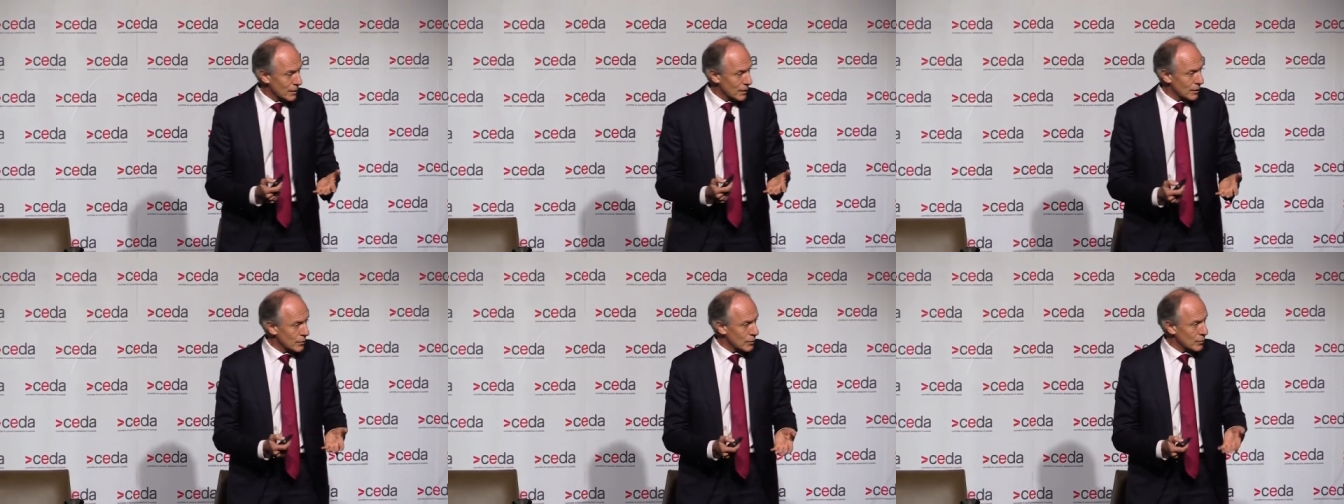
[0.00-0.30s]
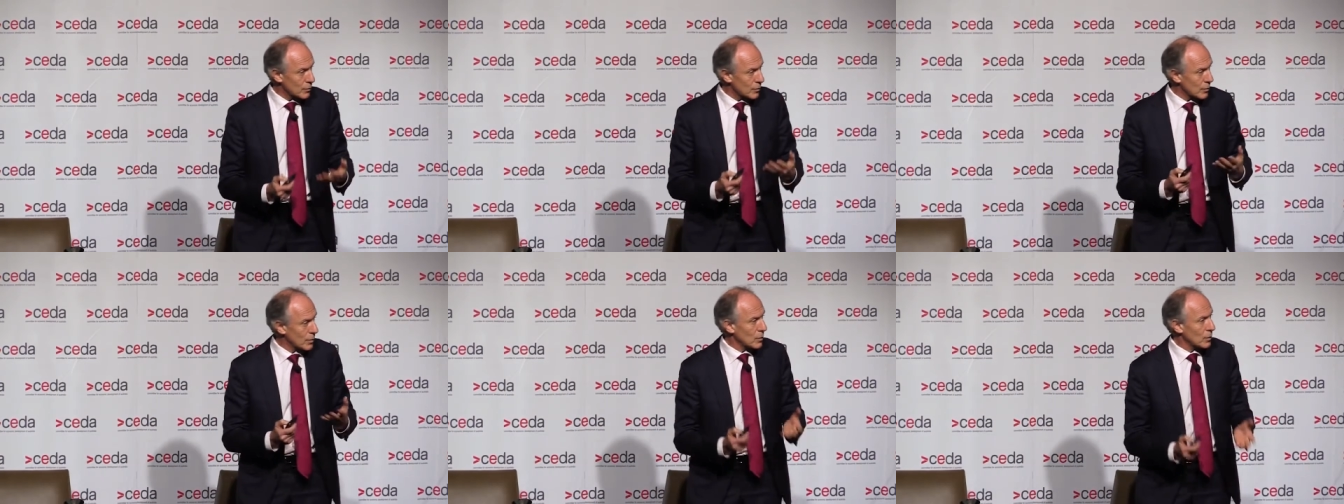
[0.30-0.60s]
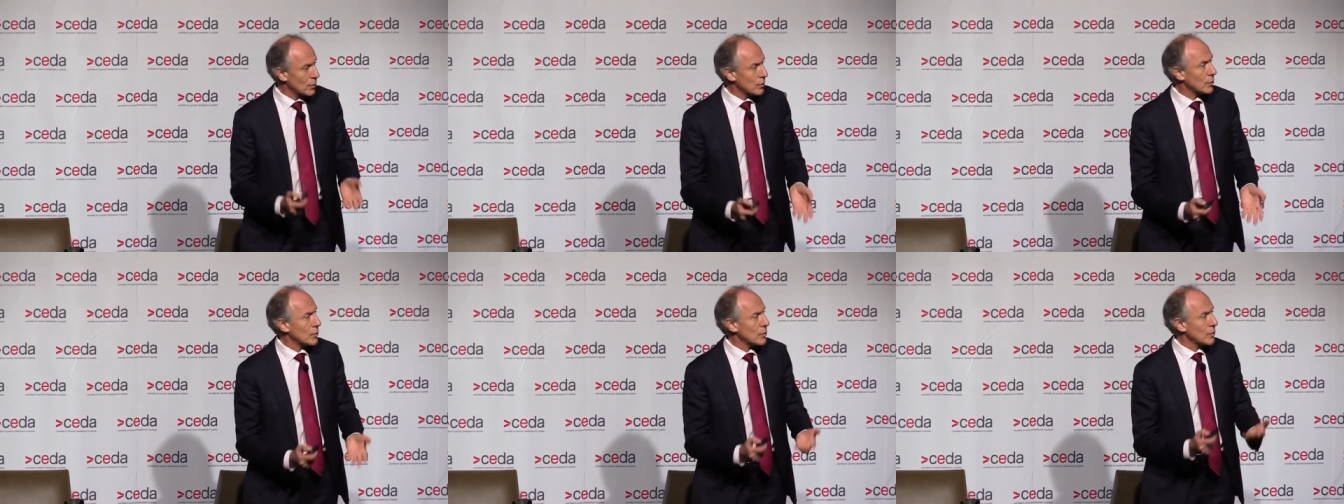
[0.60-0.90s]
It's a
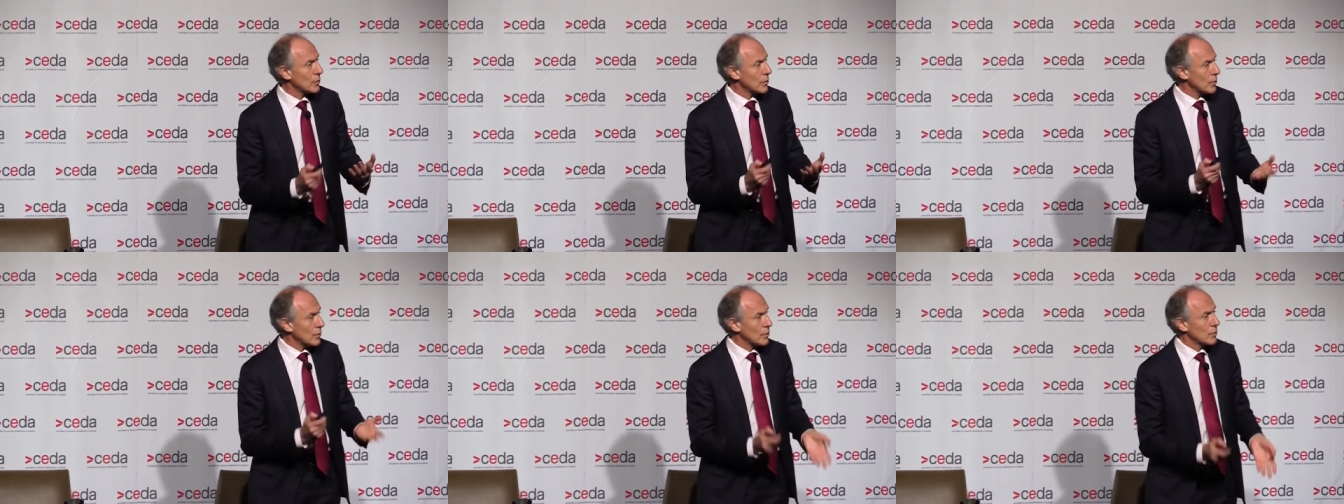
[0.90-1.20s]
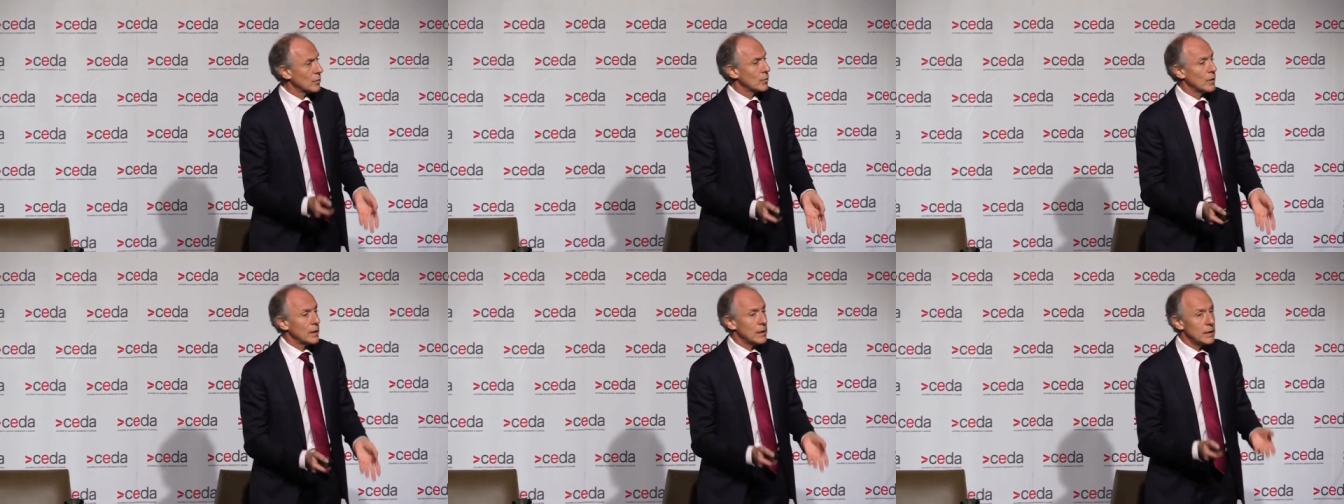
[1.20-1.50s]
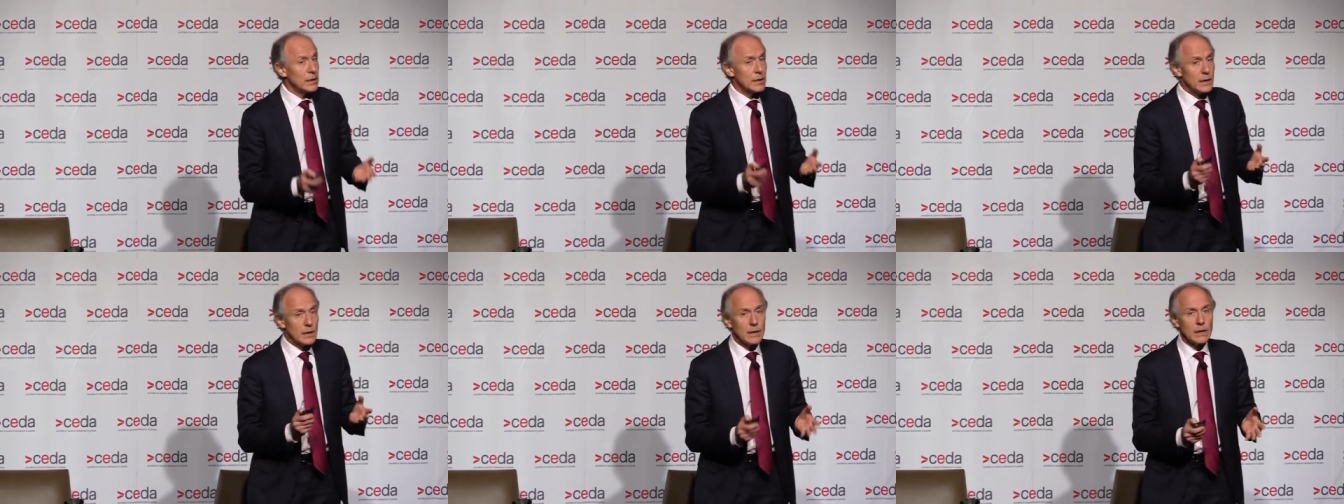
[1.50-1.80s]
resource that
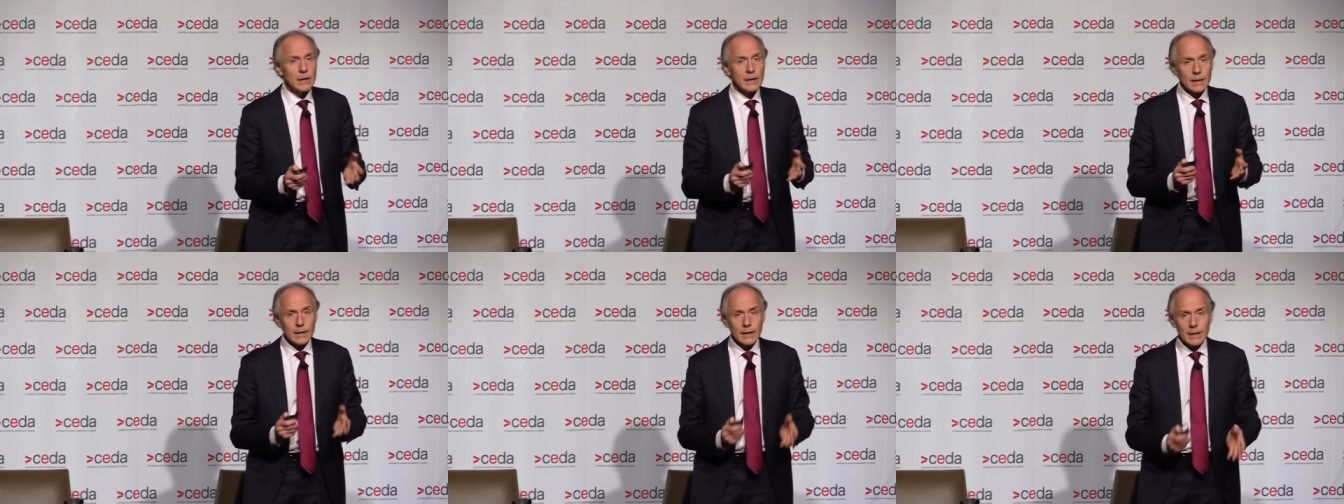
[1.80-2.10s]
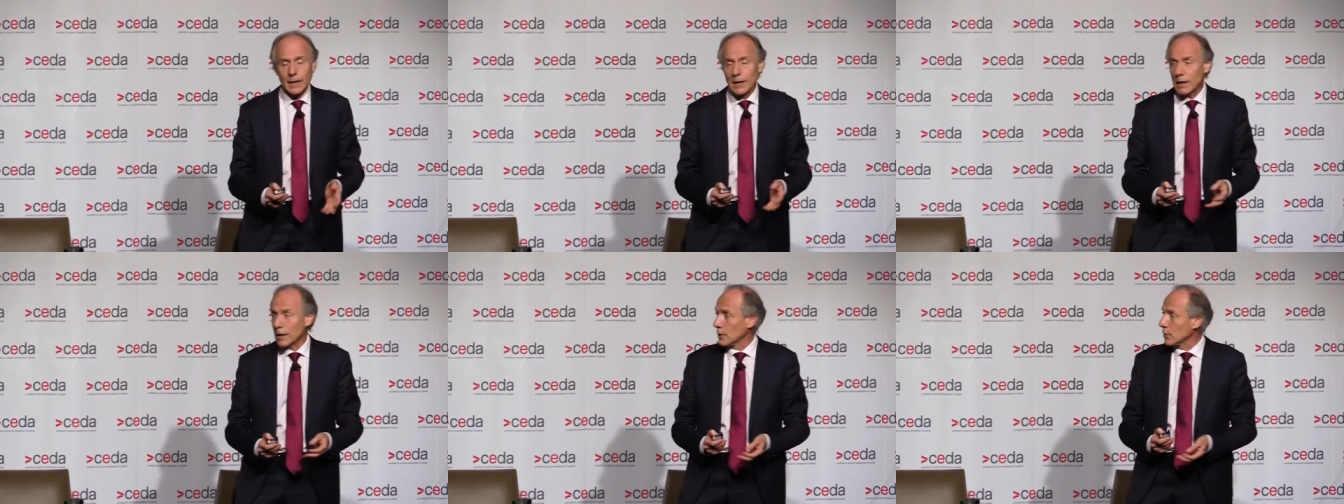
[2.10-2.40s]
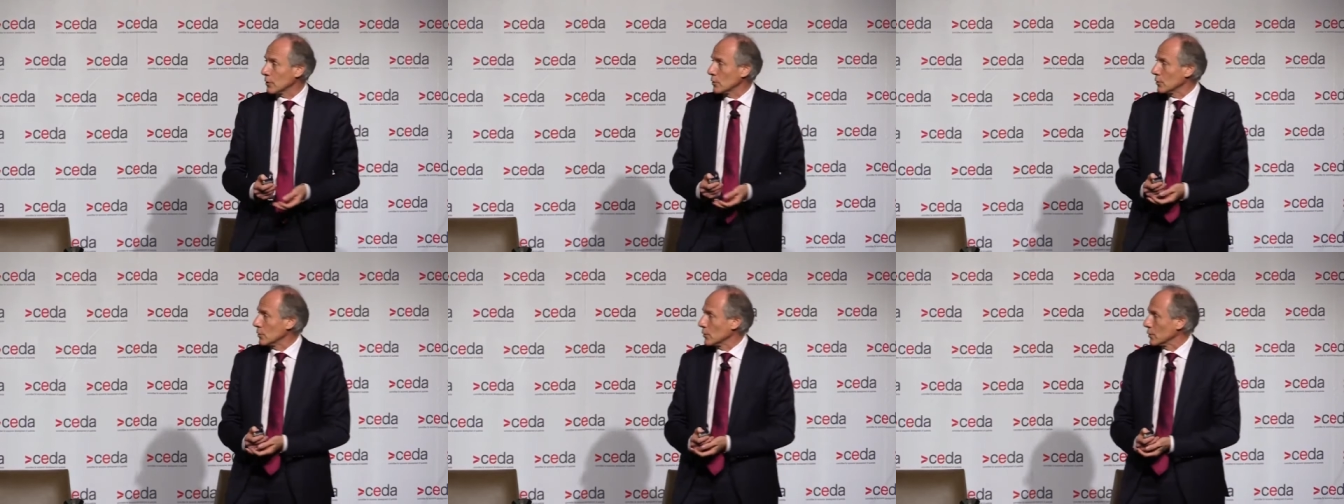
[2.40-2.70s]
Australia
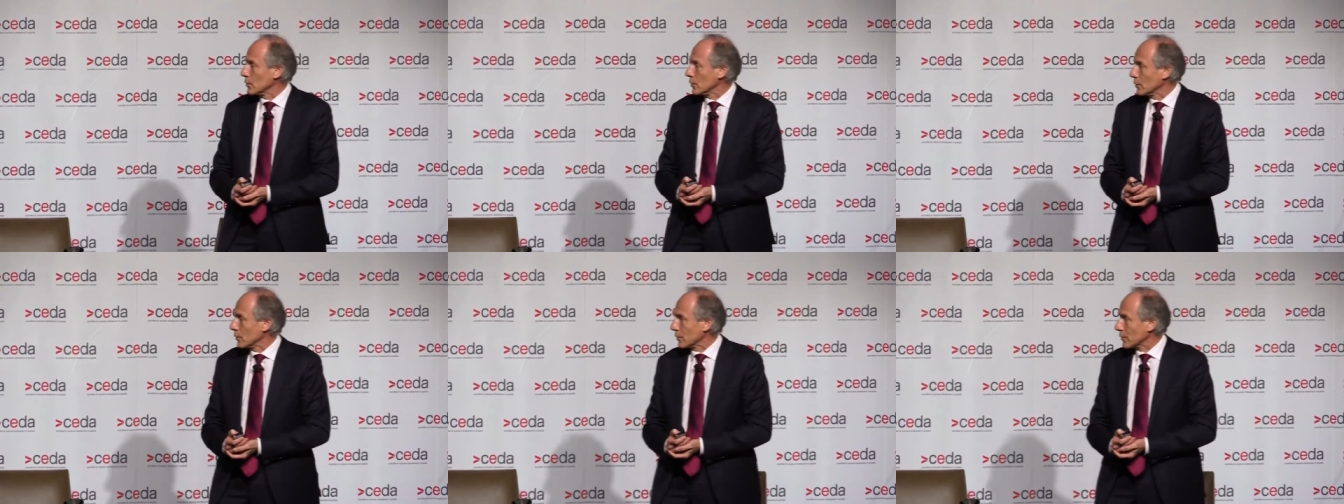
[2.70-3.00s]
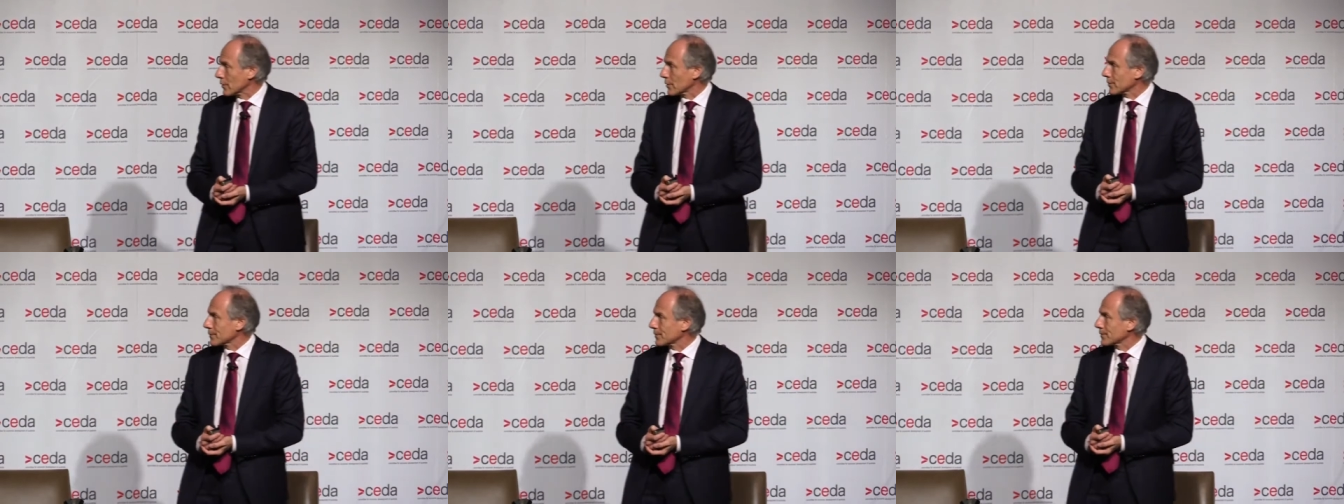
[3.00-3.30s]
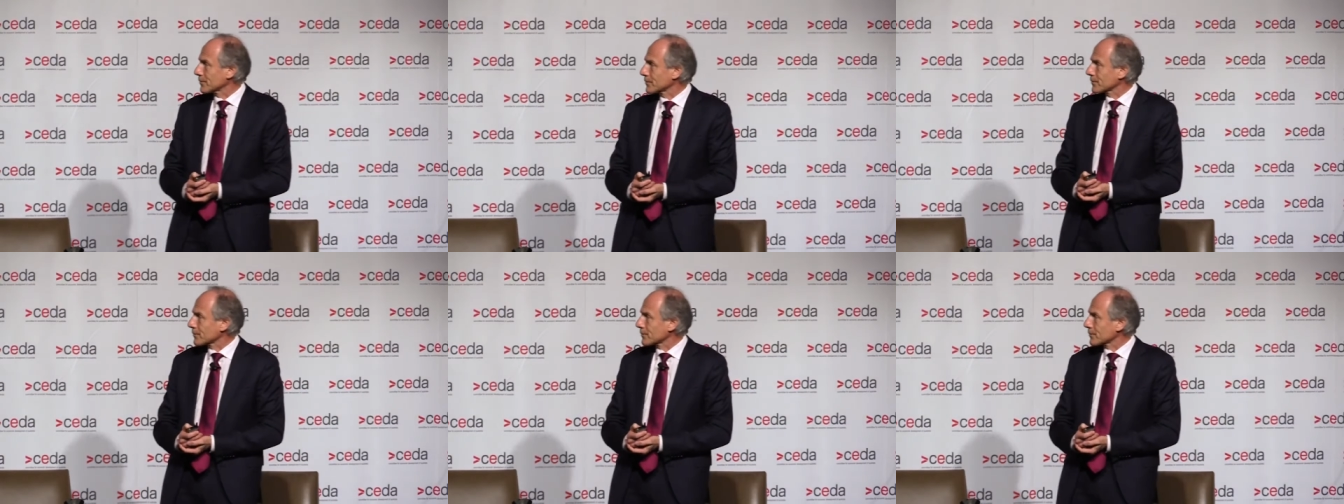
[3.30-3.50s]
can use.